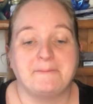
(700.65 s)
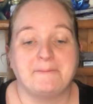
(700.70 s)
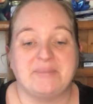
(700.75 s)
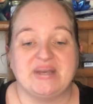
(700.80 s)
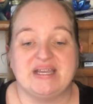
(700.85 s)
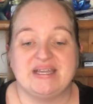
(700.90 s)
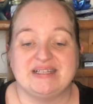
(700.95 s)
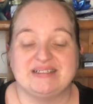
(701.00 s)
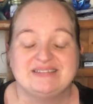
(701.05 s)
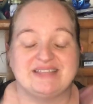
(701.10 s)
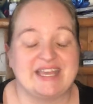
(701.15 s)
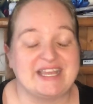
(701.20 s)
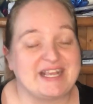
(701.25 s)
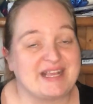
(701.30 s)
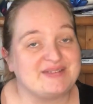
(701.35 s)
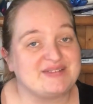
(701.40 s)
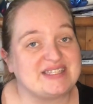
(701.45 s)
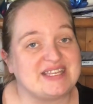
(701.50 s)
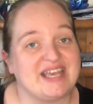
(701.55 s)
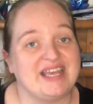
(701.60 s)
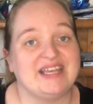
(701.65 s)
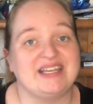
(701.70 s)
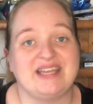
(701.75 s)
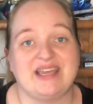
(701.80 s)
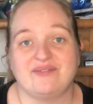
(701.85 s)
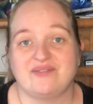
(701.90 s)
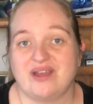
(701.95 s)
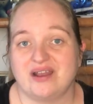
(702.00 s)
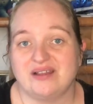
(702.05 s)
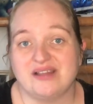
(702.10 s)
But like I said,
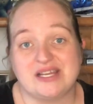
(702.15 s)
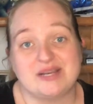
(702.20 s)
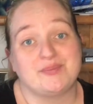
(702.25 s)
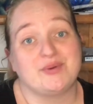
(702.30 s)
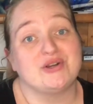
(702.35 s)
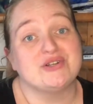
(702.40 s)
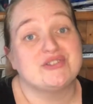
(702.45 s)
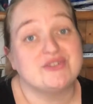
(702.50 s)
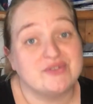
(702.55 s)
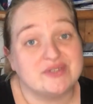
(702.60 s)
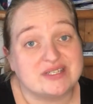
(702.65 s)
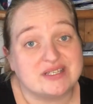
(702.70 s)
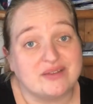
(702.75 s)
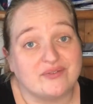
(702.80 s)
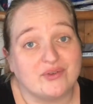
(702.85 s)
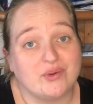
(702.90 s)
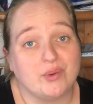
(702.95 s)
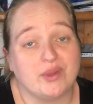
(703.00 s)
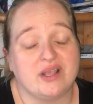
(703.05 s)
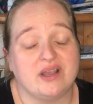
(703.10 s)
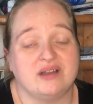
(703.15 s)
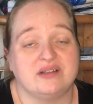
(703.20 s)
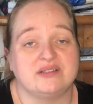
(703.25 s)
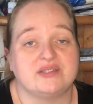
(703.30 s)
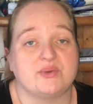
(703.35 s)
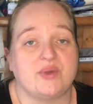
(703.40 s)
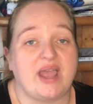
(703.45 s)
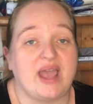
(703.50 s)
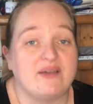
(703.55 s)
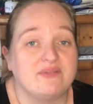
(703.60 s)
I've got a lot of personal stuff going on,
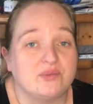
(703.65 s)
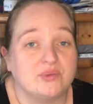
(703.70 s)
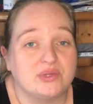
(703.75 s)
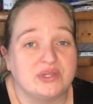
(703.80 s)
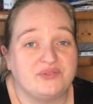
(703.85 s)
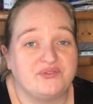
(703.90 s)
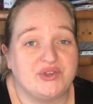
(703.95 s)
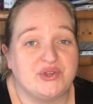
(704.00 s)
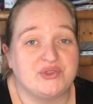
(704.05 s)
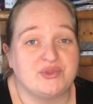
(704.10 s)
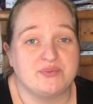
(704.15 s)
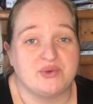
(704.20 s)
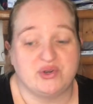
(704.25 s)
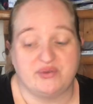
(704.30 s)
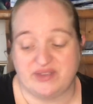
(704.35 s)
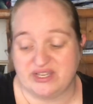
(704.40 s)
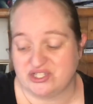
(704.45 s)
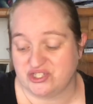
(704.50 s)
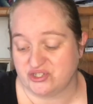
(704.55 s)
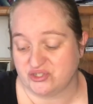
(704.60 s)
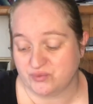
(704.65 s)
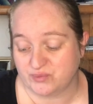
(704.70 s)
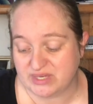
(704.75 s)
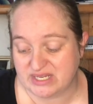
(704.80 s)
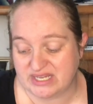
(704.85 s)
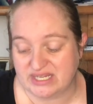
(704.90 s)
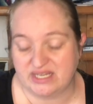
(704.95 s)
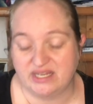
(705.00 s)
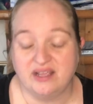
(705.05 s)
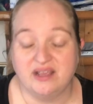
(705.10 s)
so I haven't really felt the motivation to
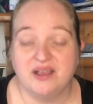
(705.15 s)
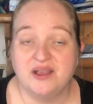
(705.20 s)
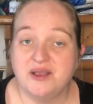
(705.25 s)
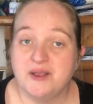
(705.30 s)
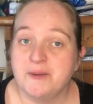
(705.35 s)
read.